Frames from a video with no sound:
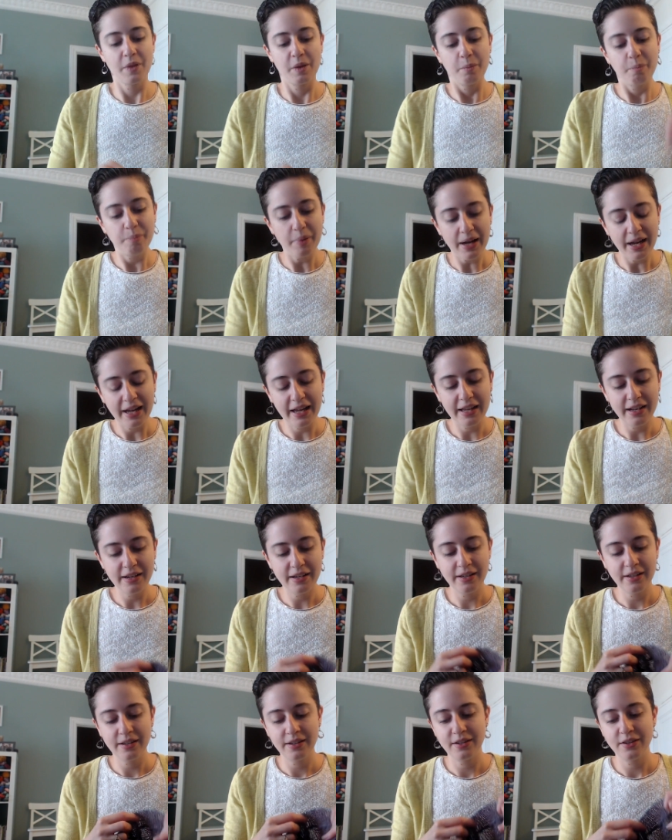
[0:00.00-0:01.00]
But
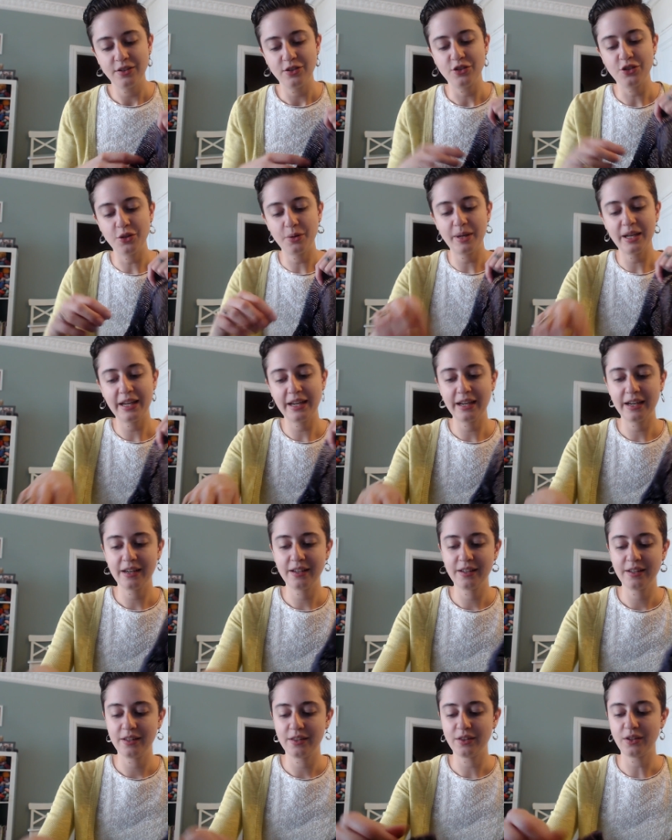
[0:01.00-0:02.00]
doing
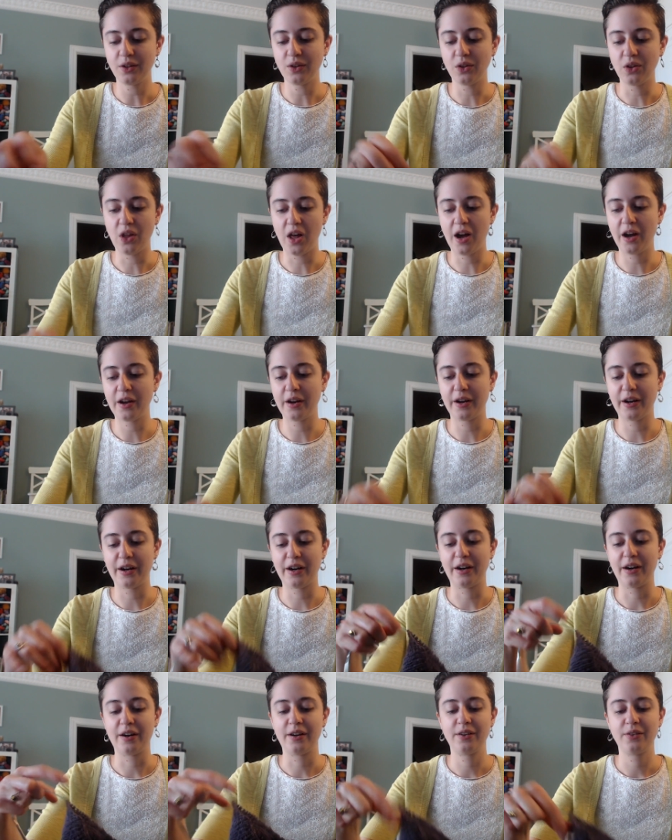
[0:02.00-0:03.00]
the
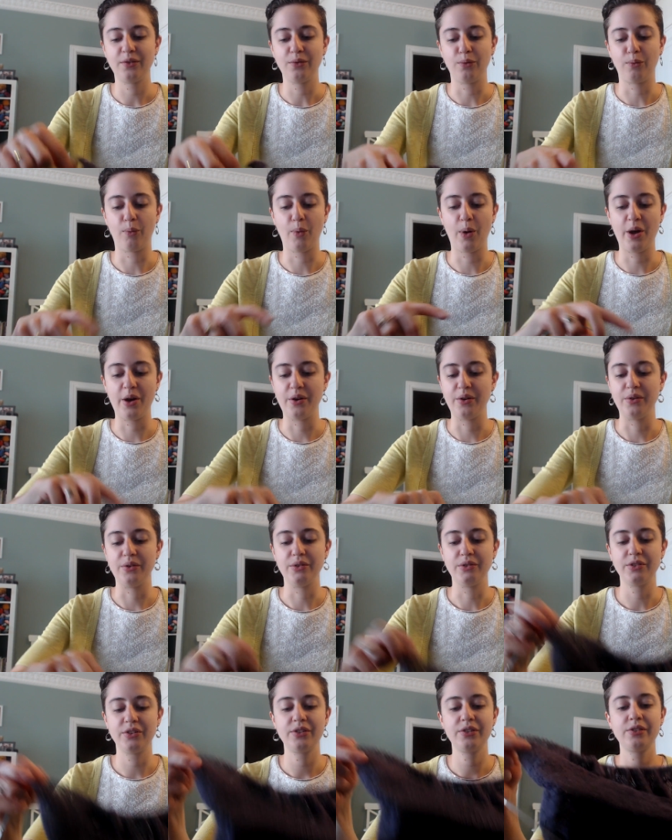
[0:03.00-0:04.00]
longer
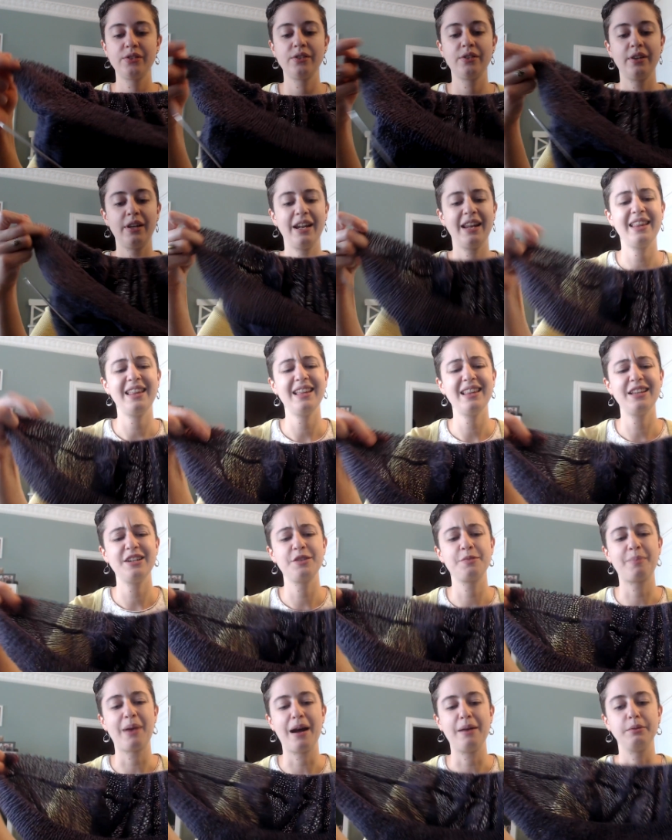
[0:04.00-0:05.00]
rows, I think there's
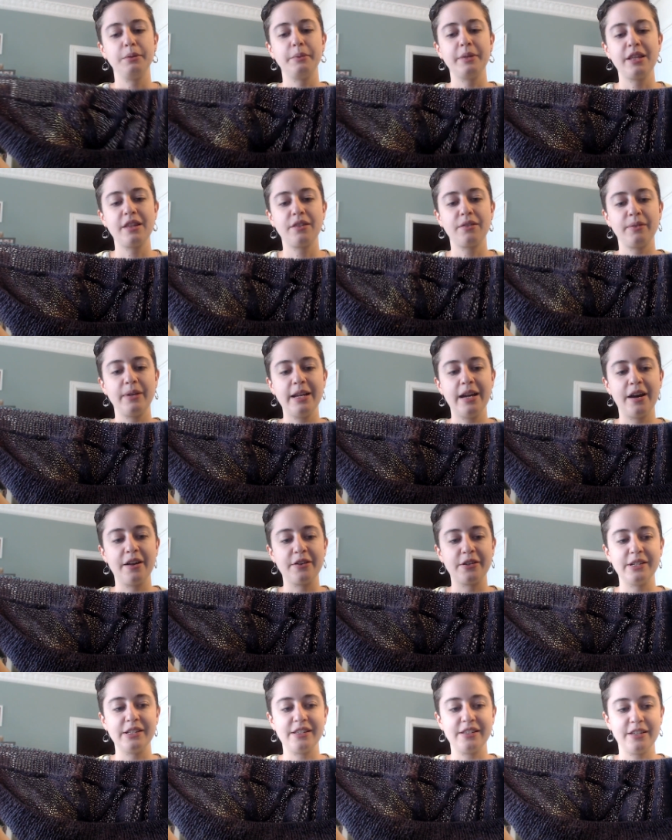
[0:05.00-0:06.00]
probably
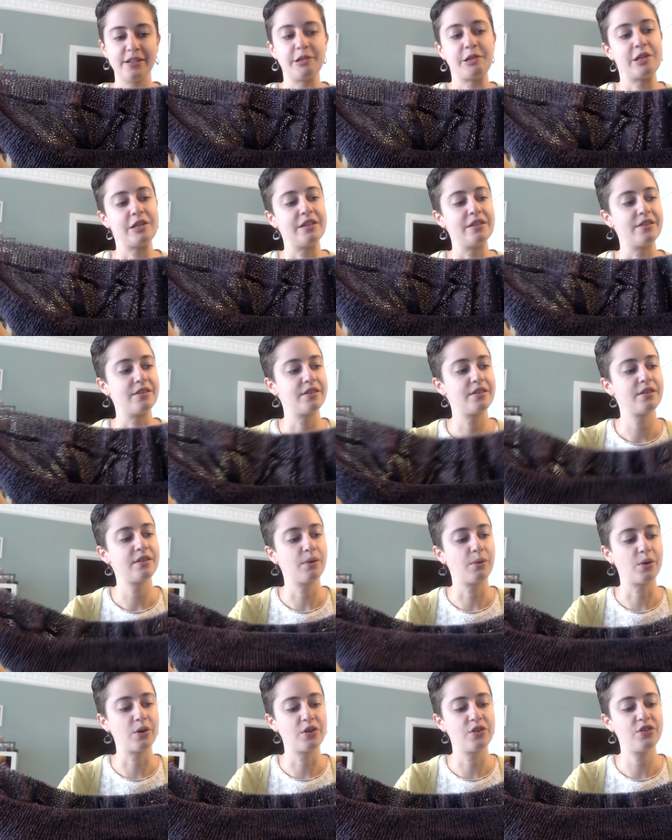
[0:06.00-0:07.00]
300 stitches
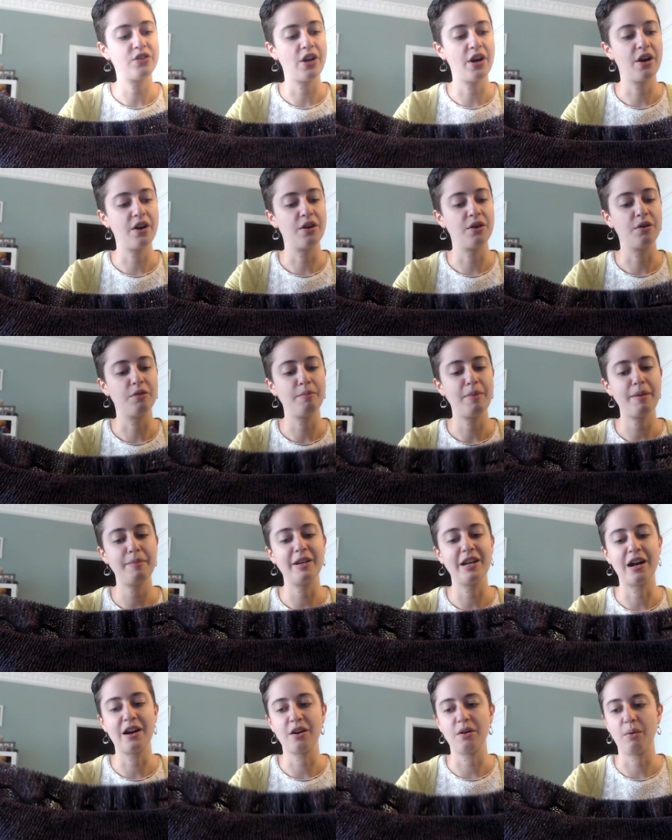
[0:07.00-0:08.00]
or so, maybe
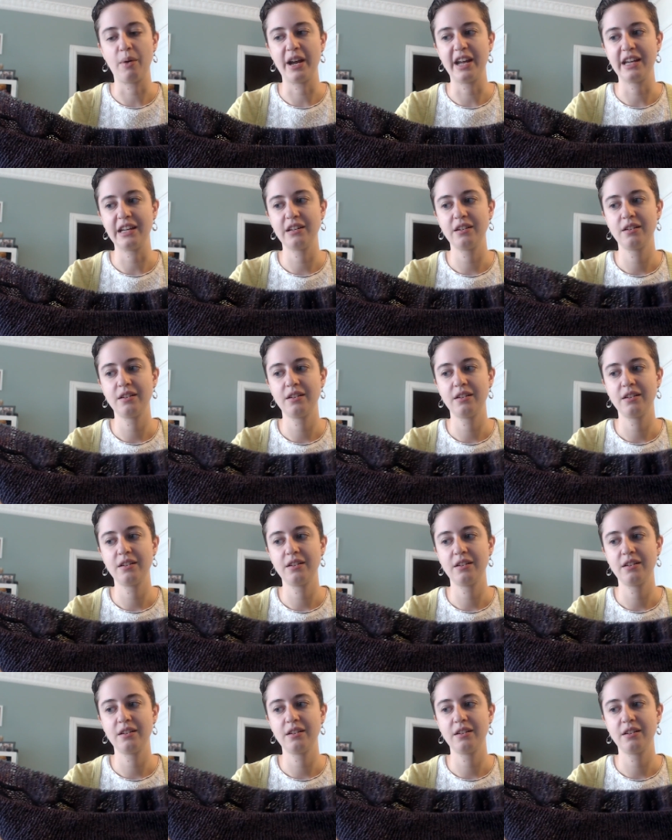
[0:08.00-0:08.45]
not quite,